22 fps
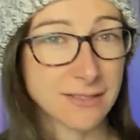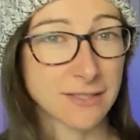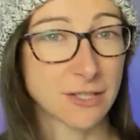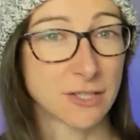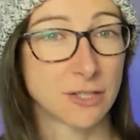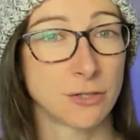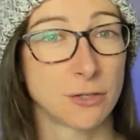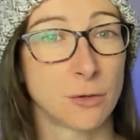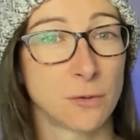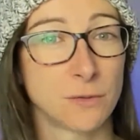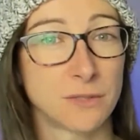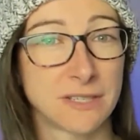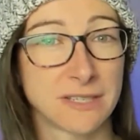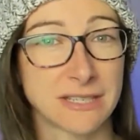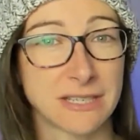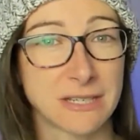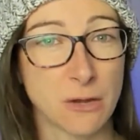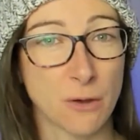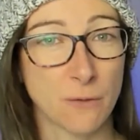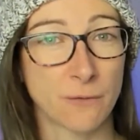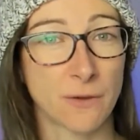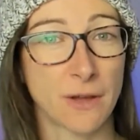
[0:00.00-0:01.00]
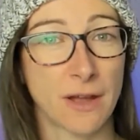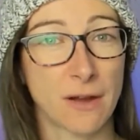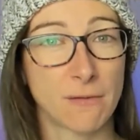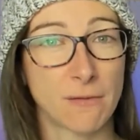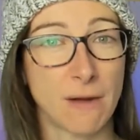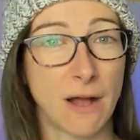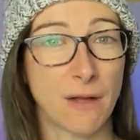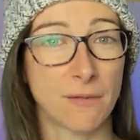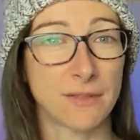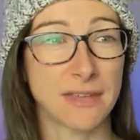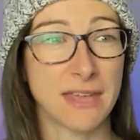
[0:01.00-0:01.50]
to discover
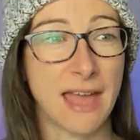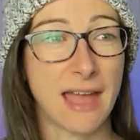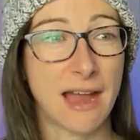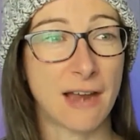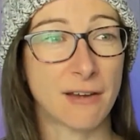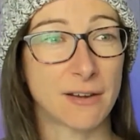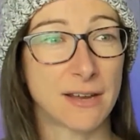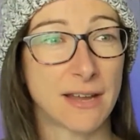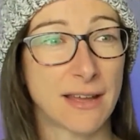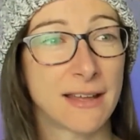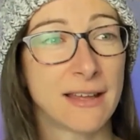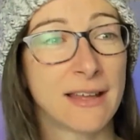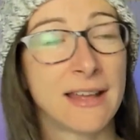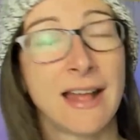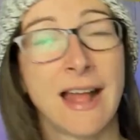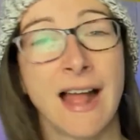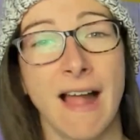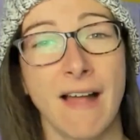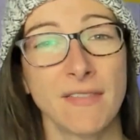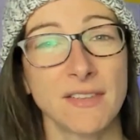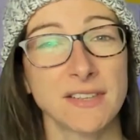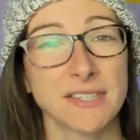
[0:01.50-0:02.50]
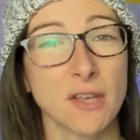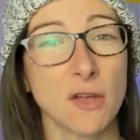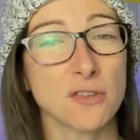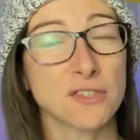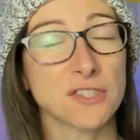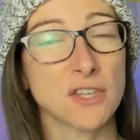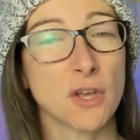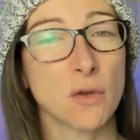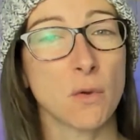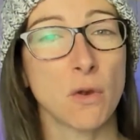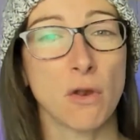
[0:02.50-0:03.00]
around the area, and there's
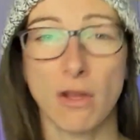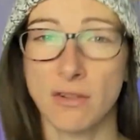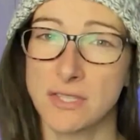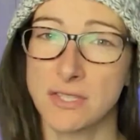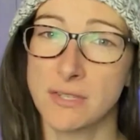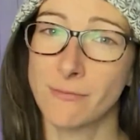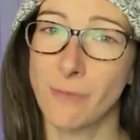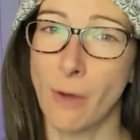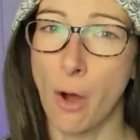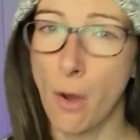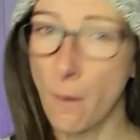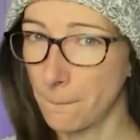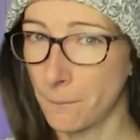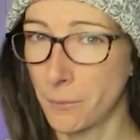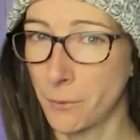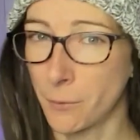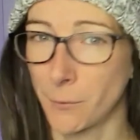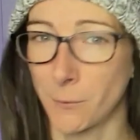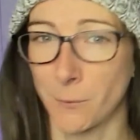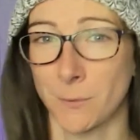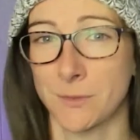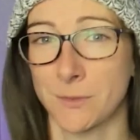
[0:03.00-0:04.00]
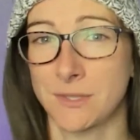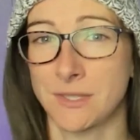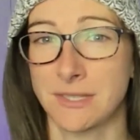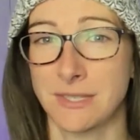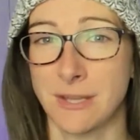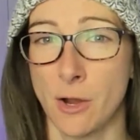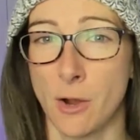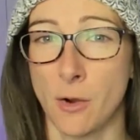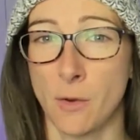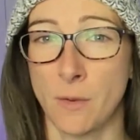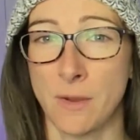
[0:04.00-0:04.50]
also lots of hot pools.
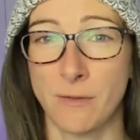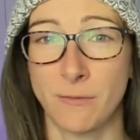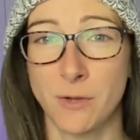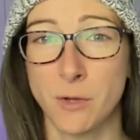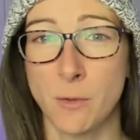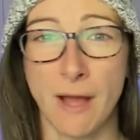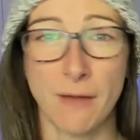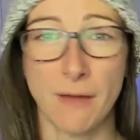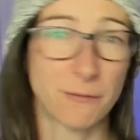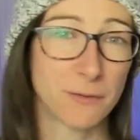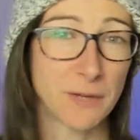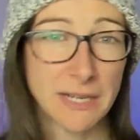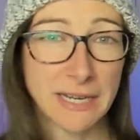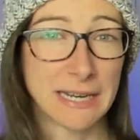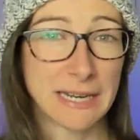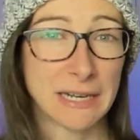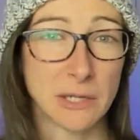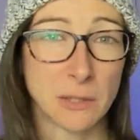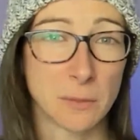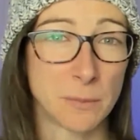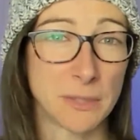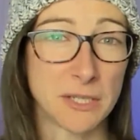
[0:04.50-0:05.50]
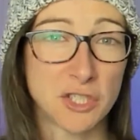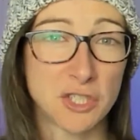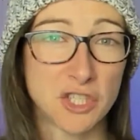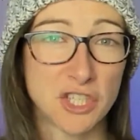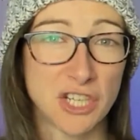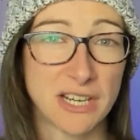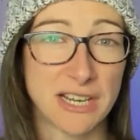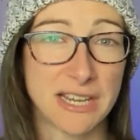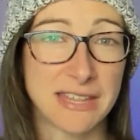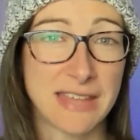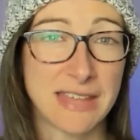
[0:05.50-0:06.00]
So if you are feeling a little bit
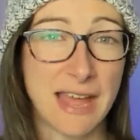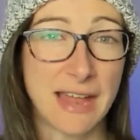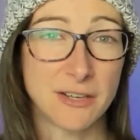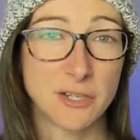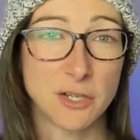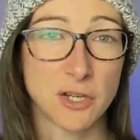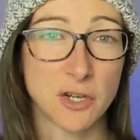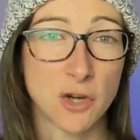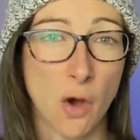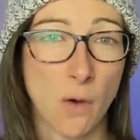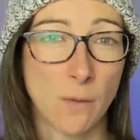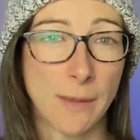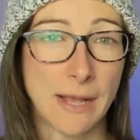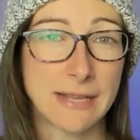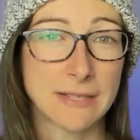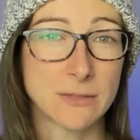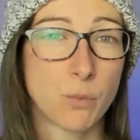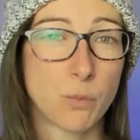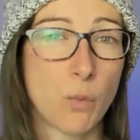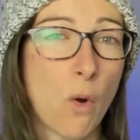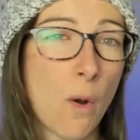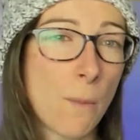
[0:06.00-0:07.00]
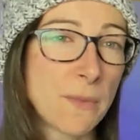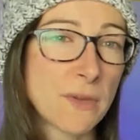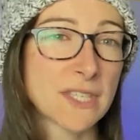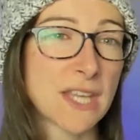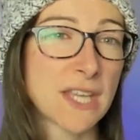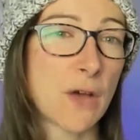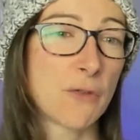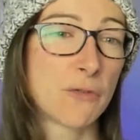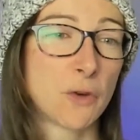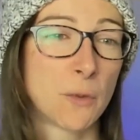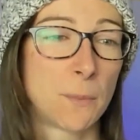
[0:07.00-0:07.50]
chilly, then you can always warm
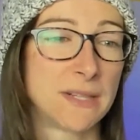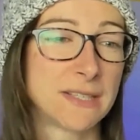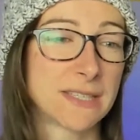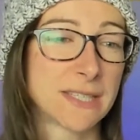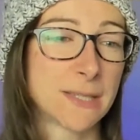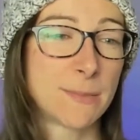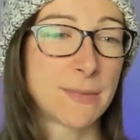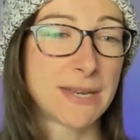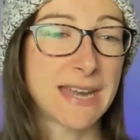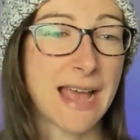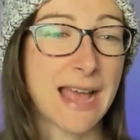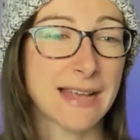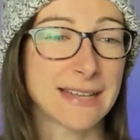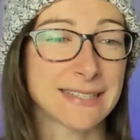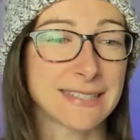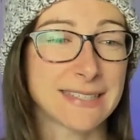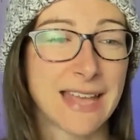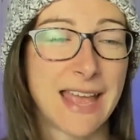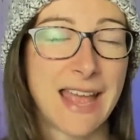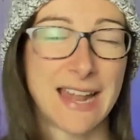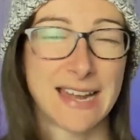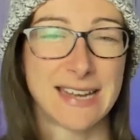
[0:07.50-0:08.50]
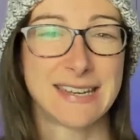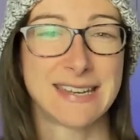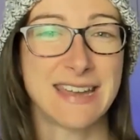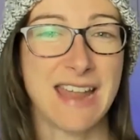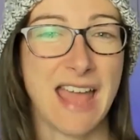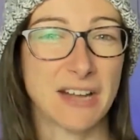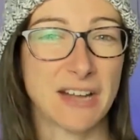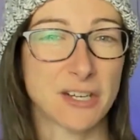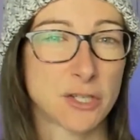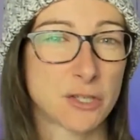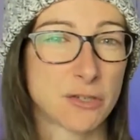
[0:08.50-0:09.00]
yourself up in some nice
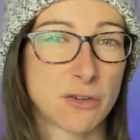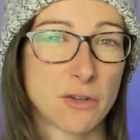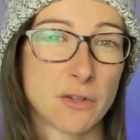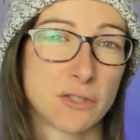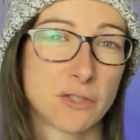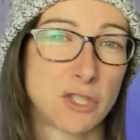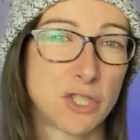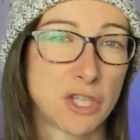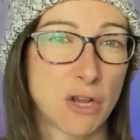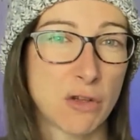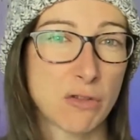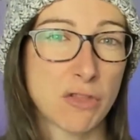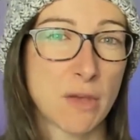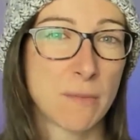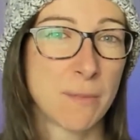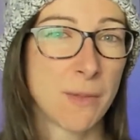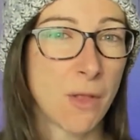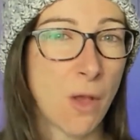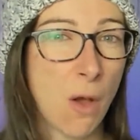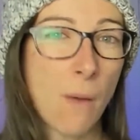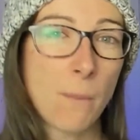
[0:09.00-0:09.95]
natural geothermal hot